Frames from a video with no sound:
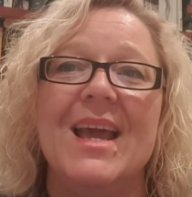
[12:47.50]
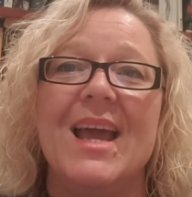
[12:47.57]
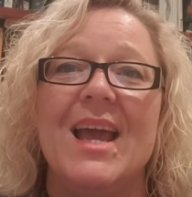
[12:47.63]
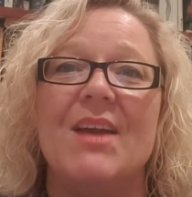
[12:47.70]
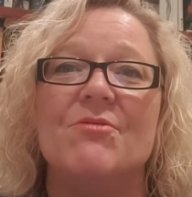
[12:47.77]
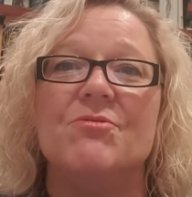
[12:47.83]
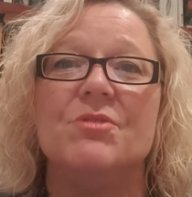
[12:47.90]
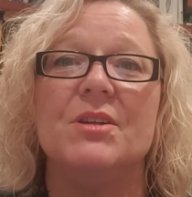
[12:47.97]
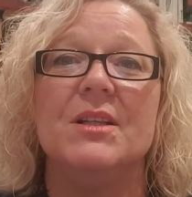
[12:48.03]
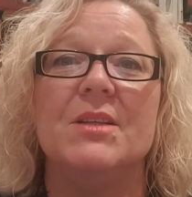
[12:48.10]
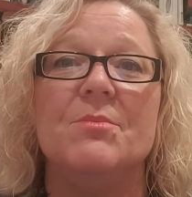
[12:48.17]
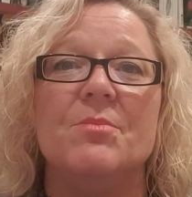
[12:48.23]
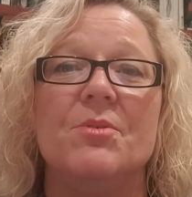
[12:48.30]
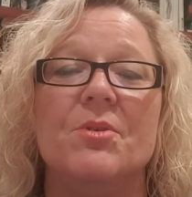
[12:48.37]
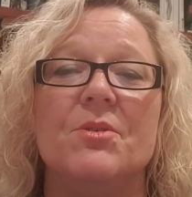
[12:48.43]
have really
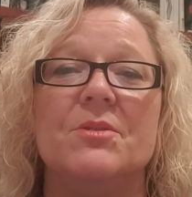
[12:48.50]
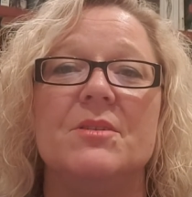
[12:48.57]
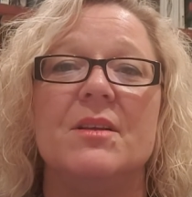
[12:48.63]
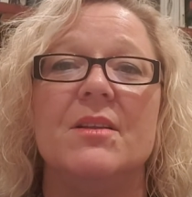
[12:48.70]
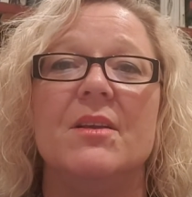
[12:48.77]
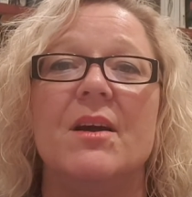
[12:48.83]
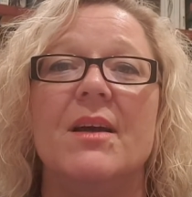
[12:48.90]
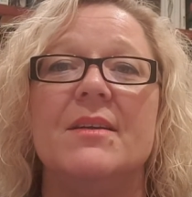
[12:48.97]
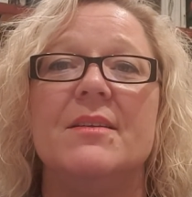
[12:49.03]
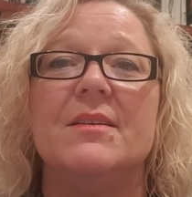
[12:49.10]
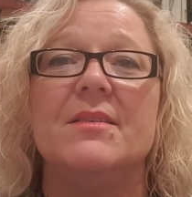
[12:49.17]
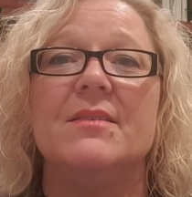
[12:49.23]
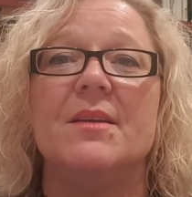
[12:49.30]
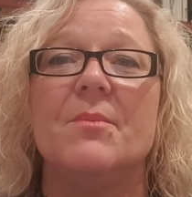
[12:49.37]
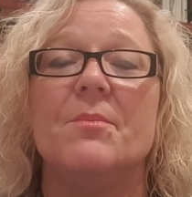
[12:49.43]
brought to light in
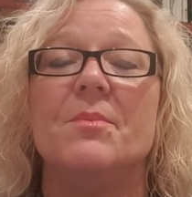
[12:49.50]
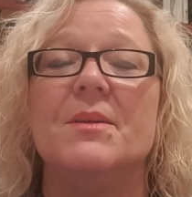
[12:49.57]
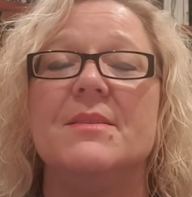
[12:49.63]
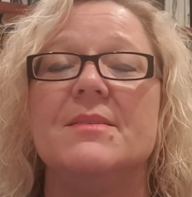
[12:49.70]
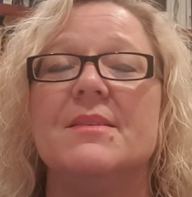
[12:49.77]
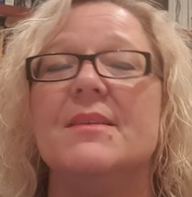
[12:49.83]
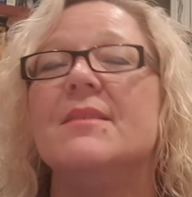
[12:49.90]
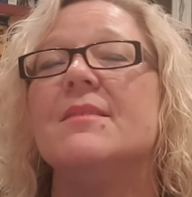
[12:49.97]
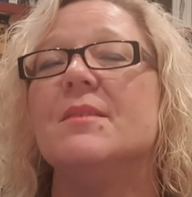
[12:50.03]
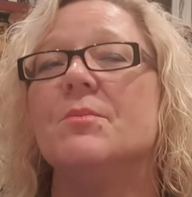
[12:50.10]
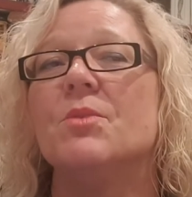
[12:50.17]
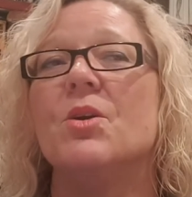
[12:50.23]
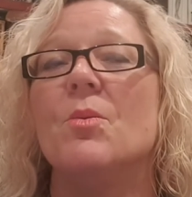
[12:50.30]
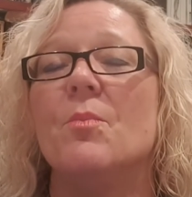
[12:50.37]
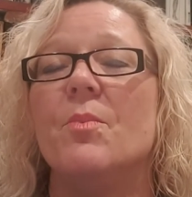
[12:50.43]
some business some
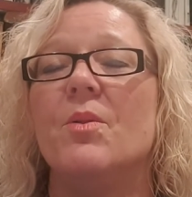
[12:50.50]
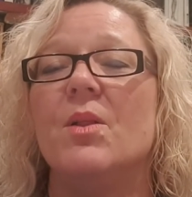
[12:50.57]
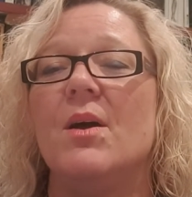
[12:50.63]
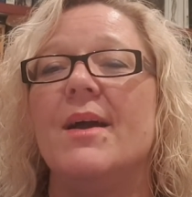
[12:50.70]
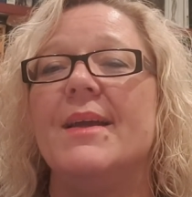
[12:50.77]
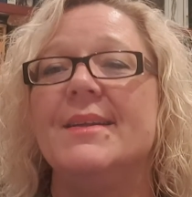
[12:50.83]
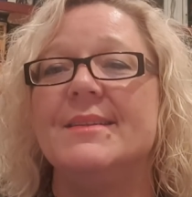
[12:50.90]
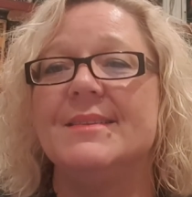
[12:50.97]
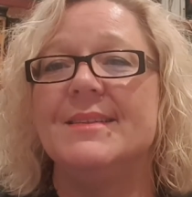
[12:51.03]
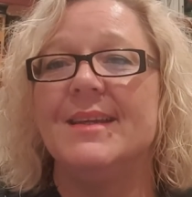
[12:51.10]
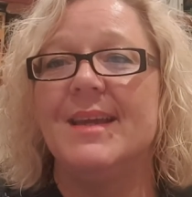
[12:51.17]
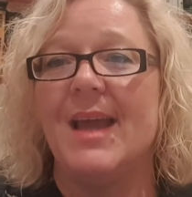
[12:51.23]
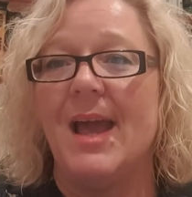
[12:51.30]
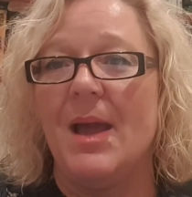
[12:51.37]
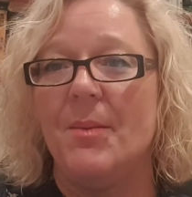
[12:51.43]
compliance
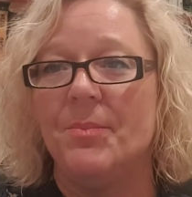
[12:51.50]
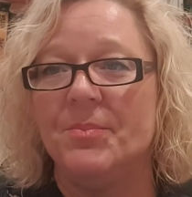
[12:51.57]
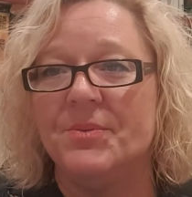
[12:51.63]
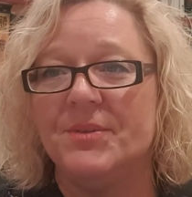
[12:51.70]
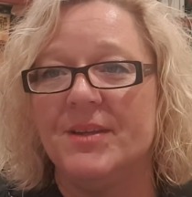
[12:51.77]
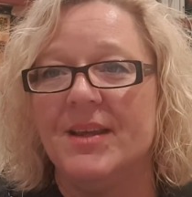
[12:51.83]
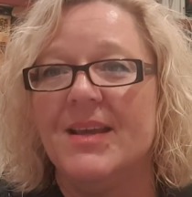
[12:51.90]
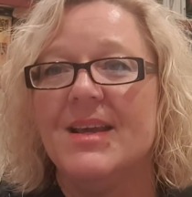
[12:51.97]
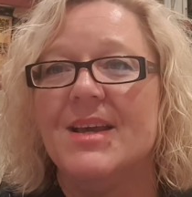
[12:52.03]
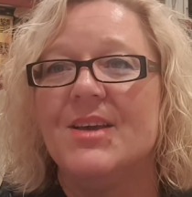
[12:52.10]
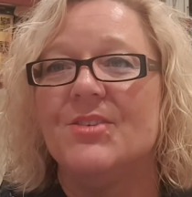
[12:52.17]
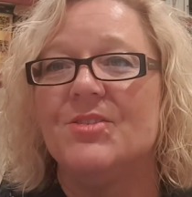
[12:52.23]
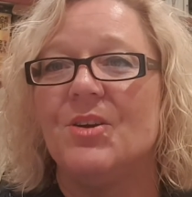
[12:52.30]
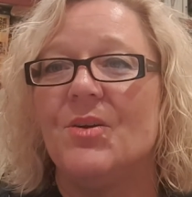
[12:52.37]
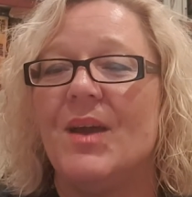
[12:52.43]
gaps.
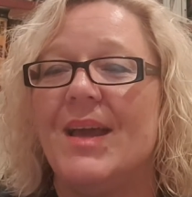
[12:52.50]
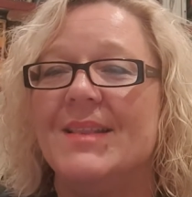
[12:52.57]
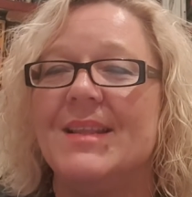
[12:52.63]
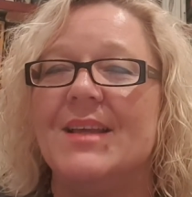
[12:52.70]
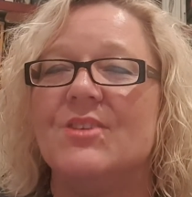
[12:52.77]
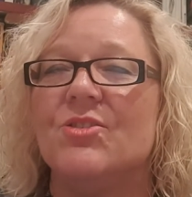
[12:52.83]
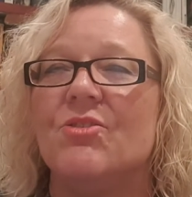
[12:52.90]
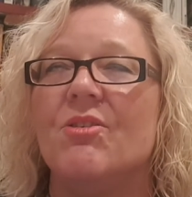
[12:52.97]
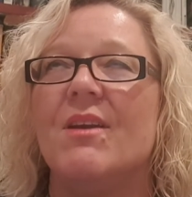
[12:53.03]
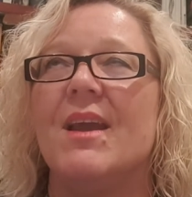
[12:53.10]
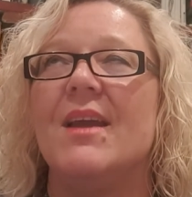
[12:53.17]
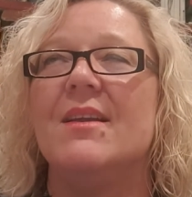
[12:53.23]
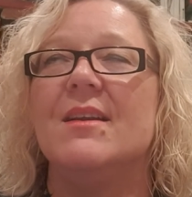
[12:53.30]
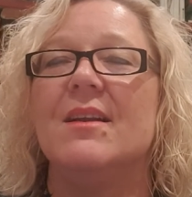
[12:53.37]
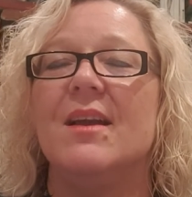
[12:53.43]
So, and that's
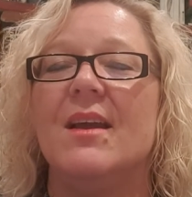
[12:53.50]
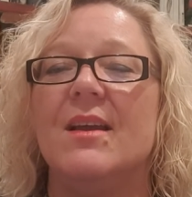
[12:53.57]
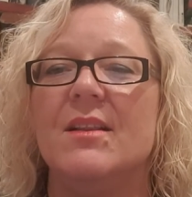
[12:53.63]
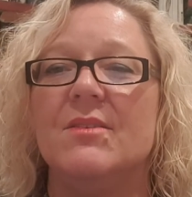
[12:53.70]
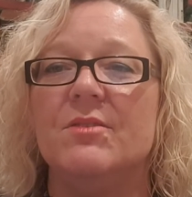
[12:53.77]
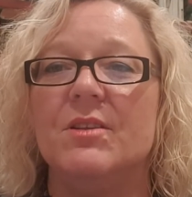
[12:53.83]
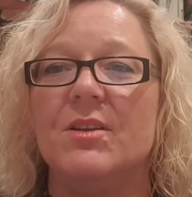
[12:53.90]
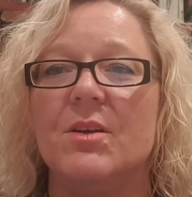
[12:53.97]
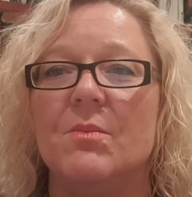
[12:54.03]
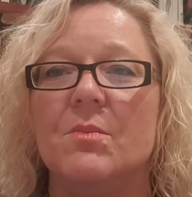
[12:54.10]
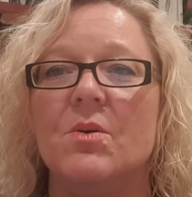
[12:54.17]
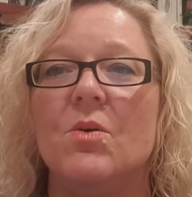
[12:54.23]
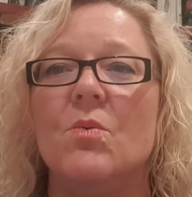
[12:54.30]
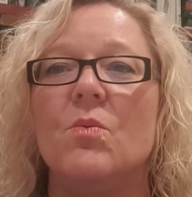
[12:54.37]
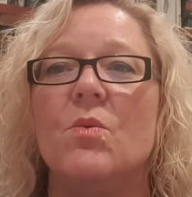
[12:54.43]
created a hell of a lot
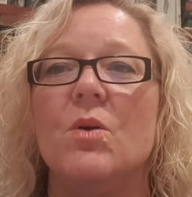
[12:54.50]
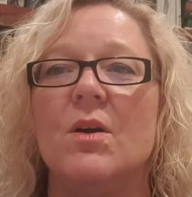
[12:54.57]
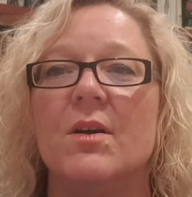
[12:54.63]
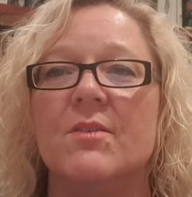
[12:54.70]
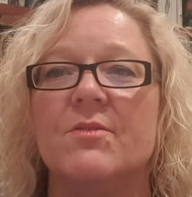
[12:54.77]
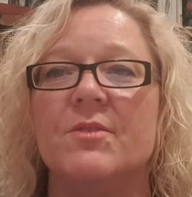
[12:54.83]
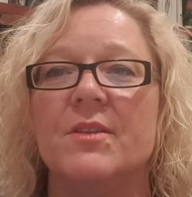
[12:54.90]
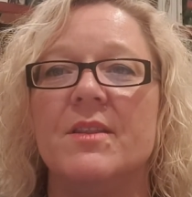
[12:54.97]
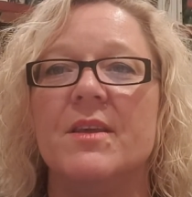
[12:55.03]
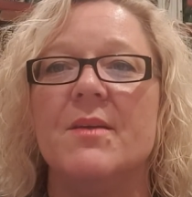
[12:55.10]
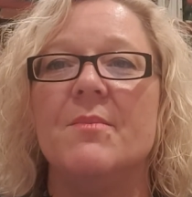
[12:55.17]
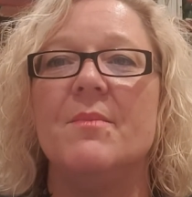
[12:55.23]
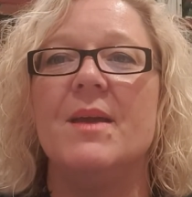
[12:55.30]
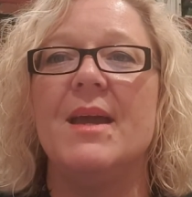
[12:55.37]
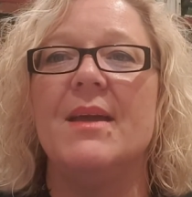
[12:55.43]
more work for
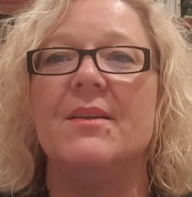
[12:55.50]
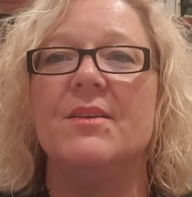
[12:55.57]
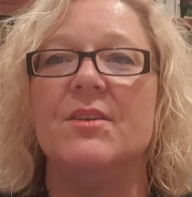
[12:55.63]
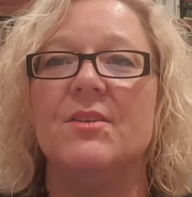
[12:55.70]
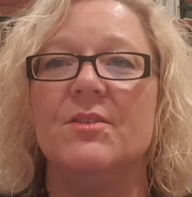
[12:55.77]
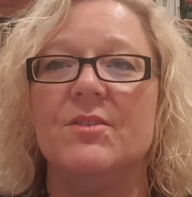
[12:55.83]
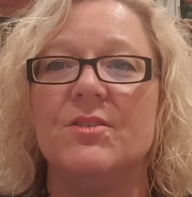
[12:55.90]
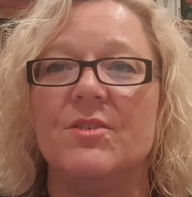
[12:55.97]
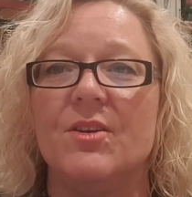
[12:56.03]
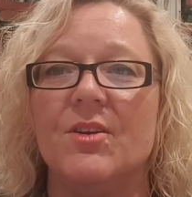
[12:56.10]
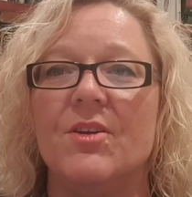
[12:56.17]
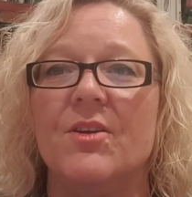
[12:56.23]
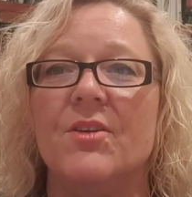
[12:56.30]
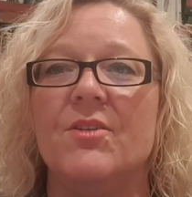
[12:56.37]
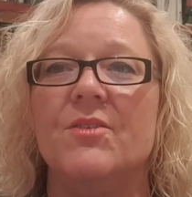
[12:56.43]
them, and
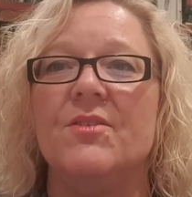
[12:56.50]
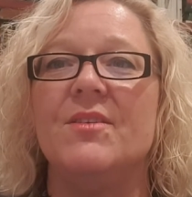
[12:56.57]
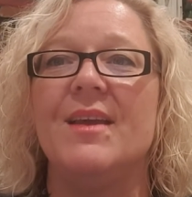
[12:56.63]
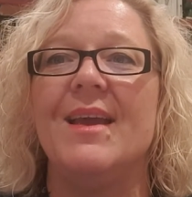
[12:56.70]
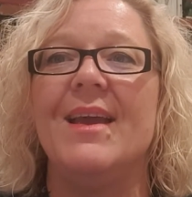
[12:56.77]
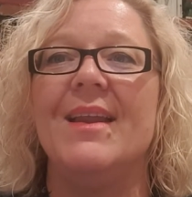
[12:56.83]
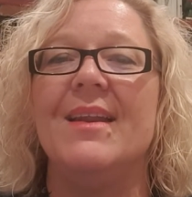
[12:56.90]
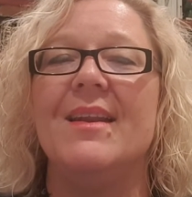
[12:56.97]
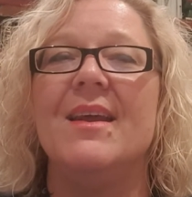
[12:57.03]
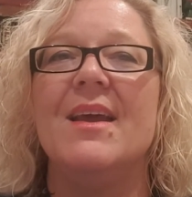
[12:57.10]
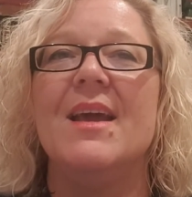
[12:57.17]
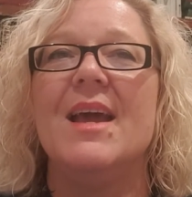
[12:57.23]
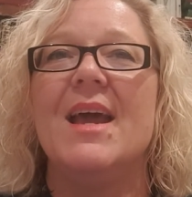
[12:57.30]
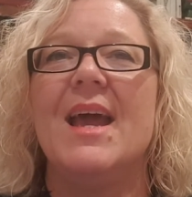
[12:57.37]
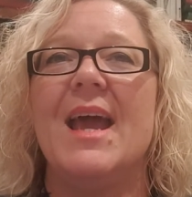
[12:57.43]
concerns,
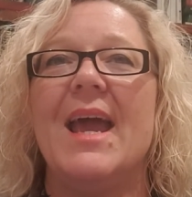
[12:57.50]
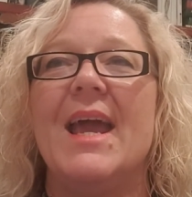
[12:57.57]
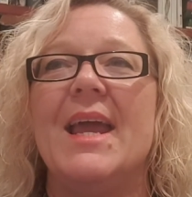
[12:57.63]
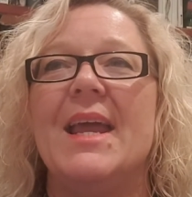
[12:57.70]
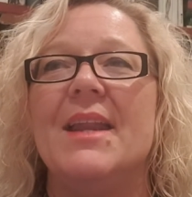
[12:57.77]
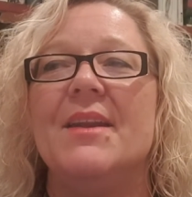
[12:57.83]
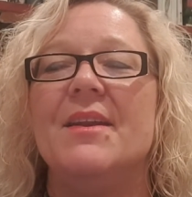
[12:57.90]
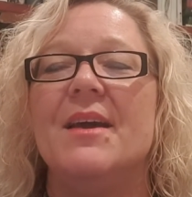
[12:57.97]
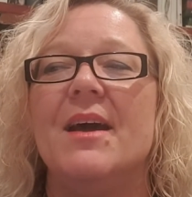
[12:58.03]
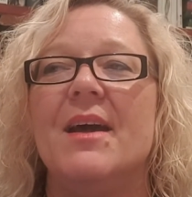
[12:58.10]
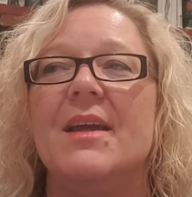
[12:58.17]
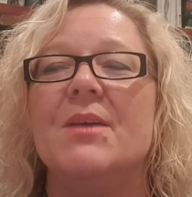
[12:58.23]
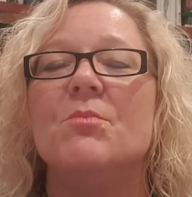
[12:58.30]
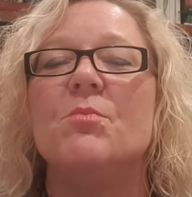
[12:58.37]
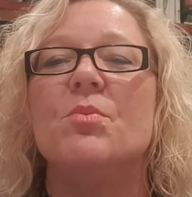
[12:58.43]
and
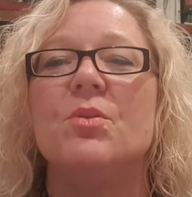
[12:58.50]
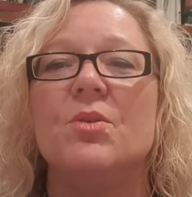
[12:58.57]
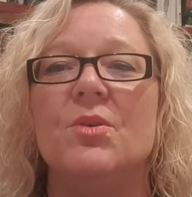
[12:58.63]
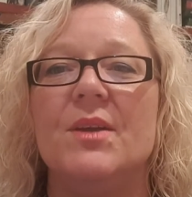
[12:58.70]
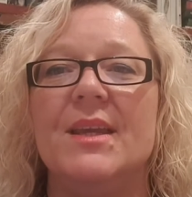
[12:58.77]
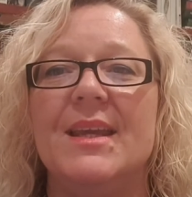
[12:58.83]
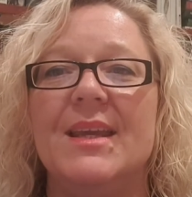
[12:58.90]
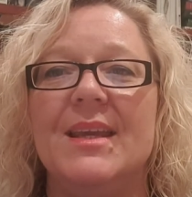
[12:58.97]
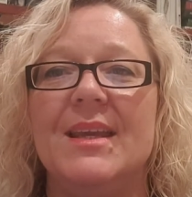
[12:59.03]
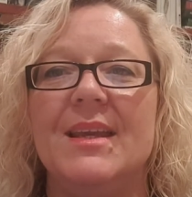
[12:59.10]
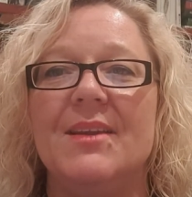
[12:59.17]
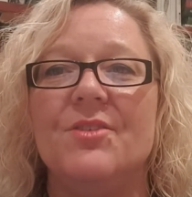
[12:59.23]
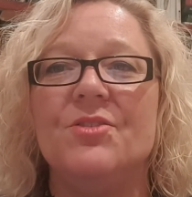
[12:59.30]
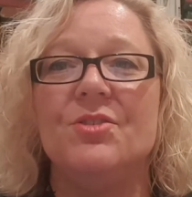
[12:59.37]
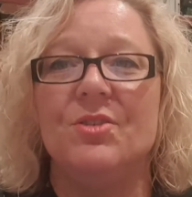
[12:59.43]
employee
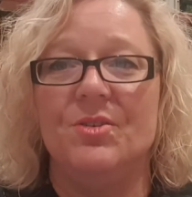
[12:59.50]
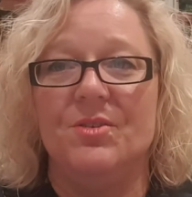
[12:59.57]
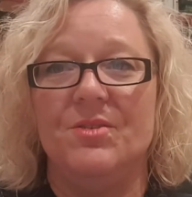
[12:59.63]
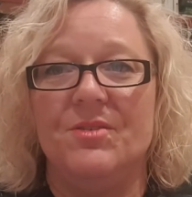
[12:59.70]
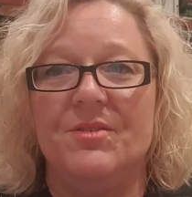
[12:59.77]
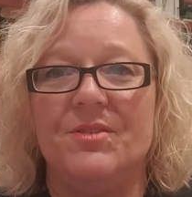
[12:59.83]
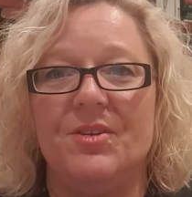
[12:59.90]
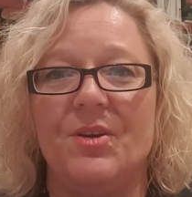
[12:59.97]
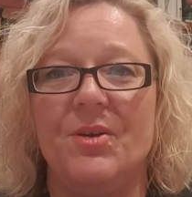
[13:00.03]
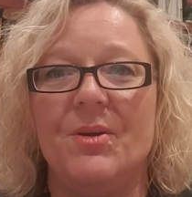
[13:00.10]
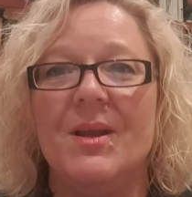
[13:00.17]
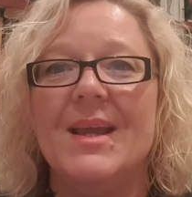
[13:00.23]
issues. So